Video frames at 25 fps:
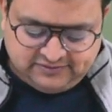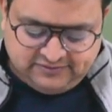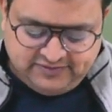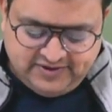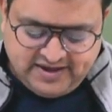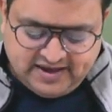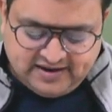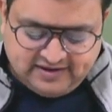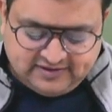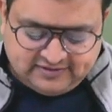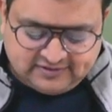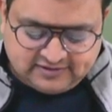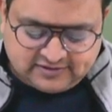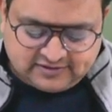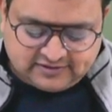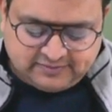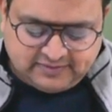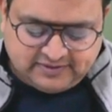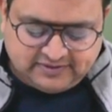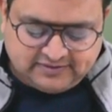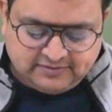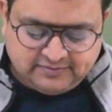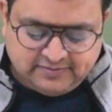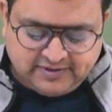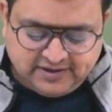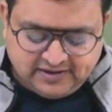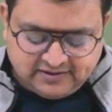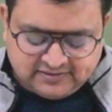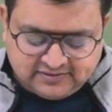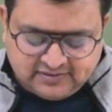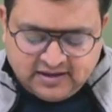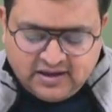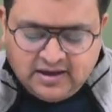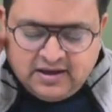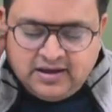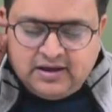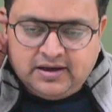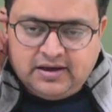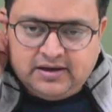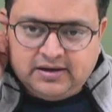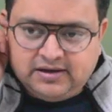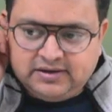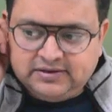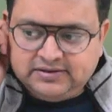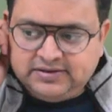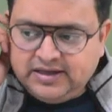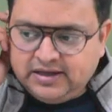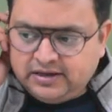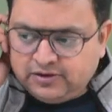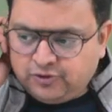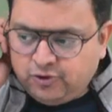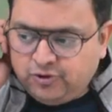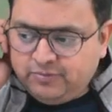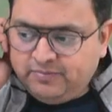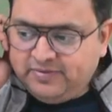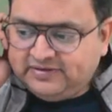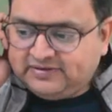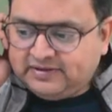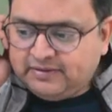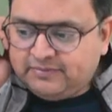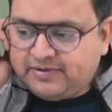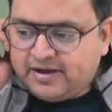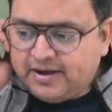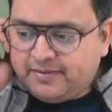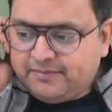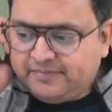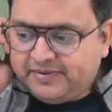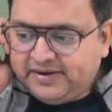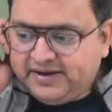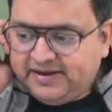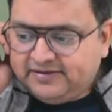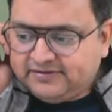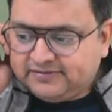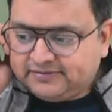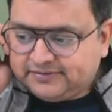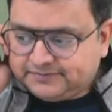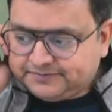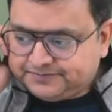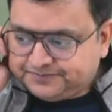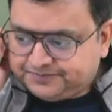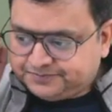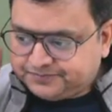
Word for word: VRS expenses, because uh, there could be some companies